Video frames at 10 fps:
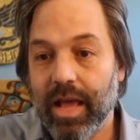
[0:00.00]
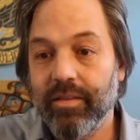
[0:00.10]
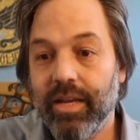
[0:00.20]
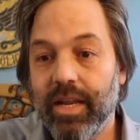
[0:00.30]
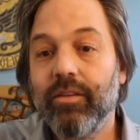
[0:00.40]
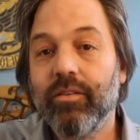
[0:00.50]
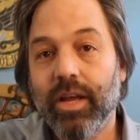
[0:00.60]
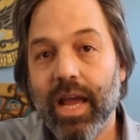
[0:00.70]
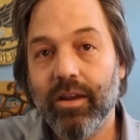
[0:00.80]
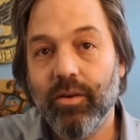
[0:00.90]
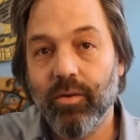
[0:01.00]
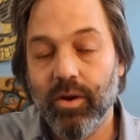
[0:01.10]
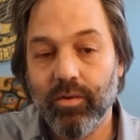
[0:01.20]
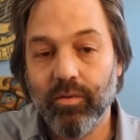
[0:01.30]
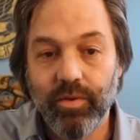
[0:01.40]
as an
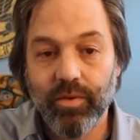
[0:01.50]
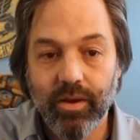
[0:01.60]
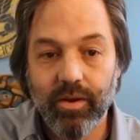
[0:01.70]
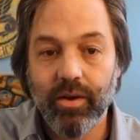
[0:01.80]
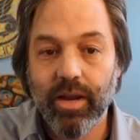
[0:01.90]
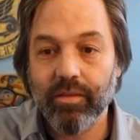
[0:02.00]
intercategorical figure,